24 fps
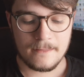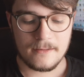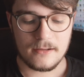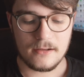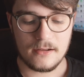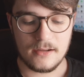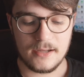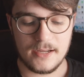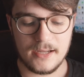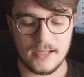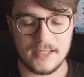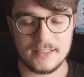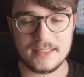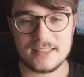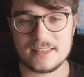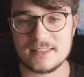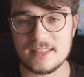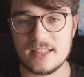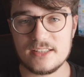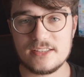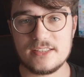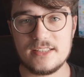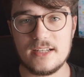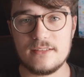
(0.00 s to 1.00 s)
It doesn't
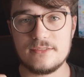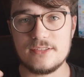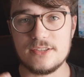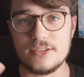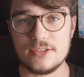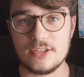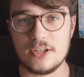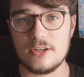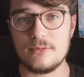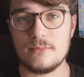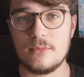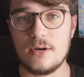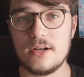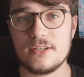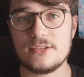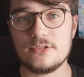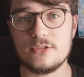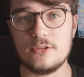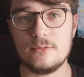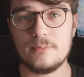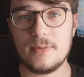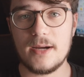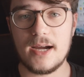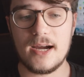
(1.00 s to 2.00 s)
actually have to do much
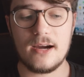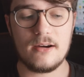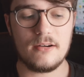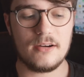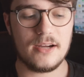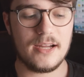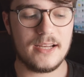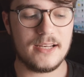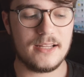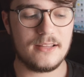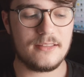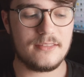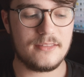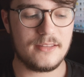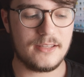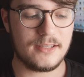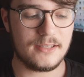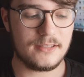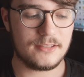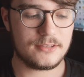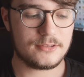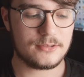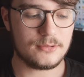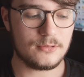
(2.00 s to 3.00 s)
or power
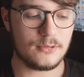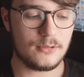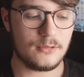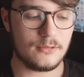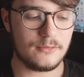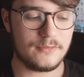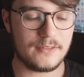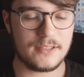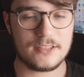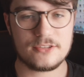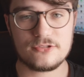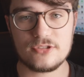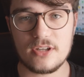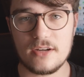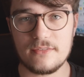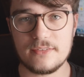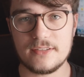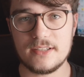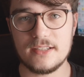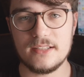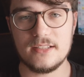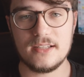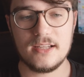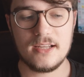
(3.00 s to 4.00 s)
anything sort of
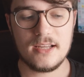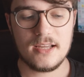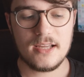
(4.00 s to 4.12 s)
extravagant,